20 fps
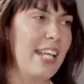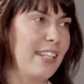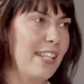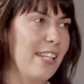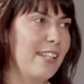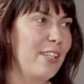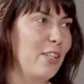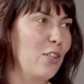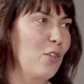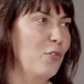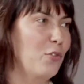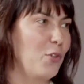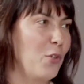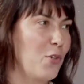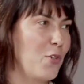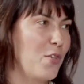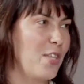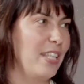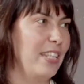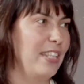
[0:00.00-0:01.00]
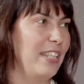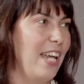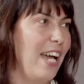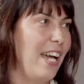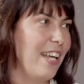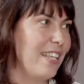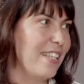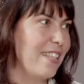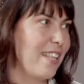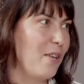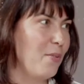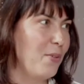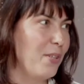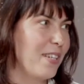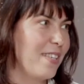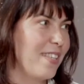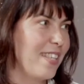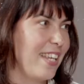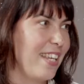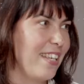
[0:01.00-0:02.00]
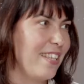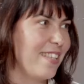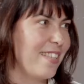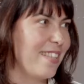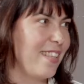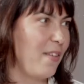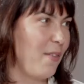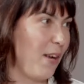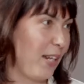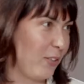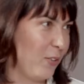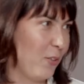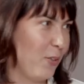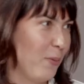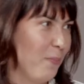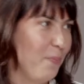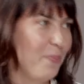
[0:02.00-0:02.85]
and Enrico of course is our sales director.